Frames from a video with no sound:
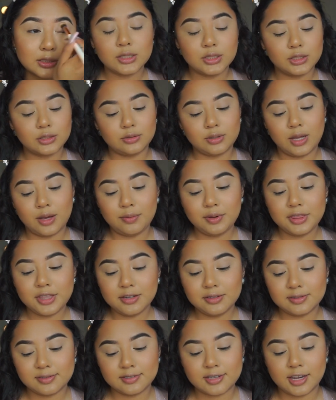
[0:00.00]
So now
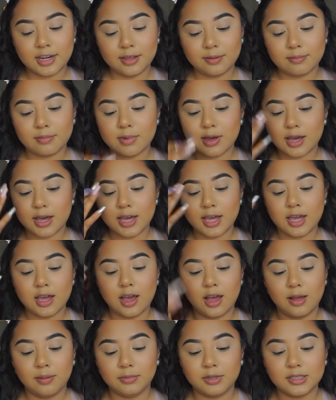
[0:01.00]
without setting my
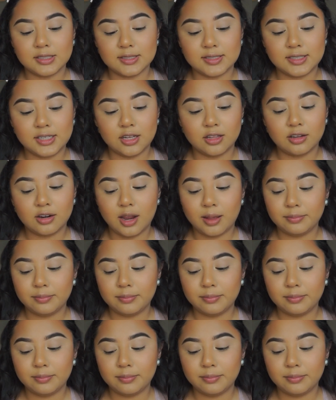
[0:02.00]
concealer,